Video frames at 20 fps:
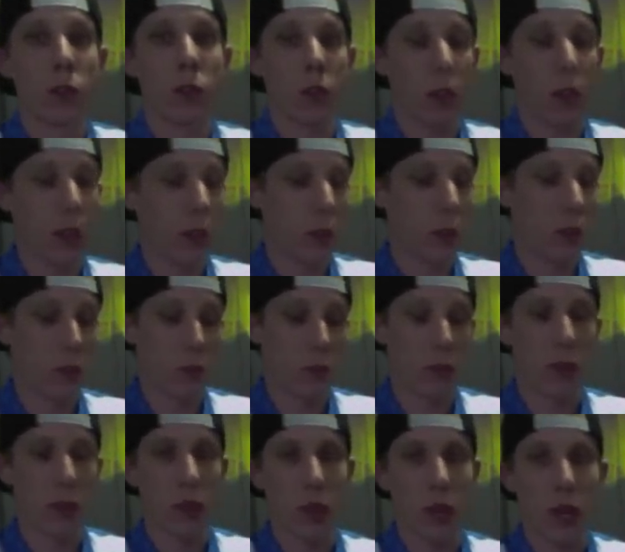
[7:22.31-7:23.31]
I use it for
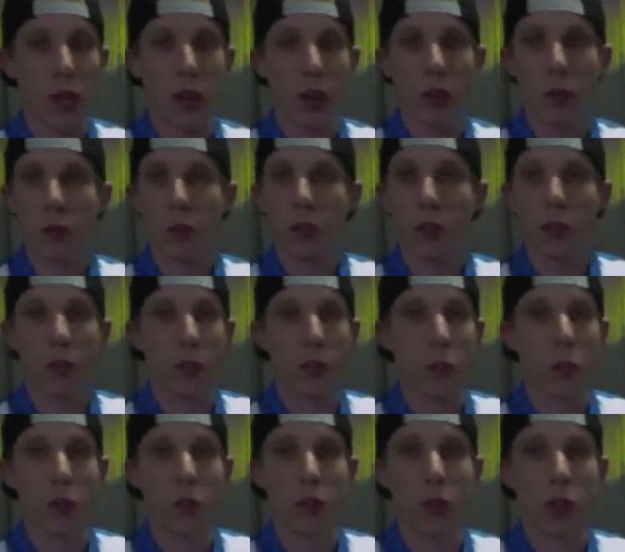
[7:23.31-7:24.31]
sidearms
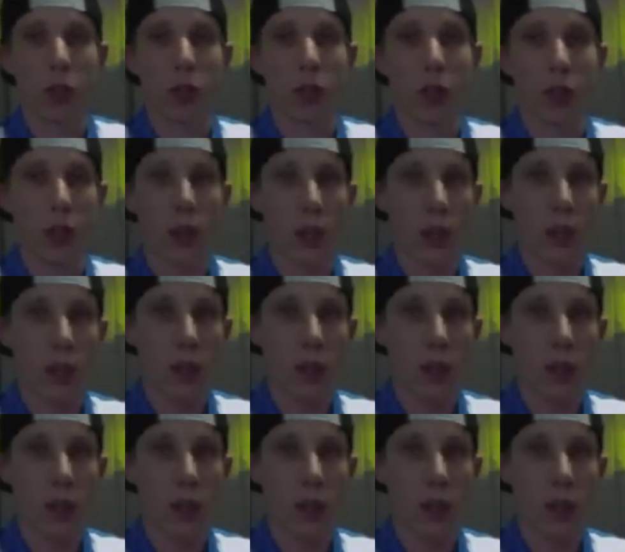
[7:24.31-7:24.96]
mostly, and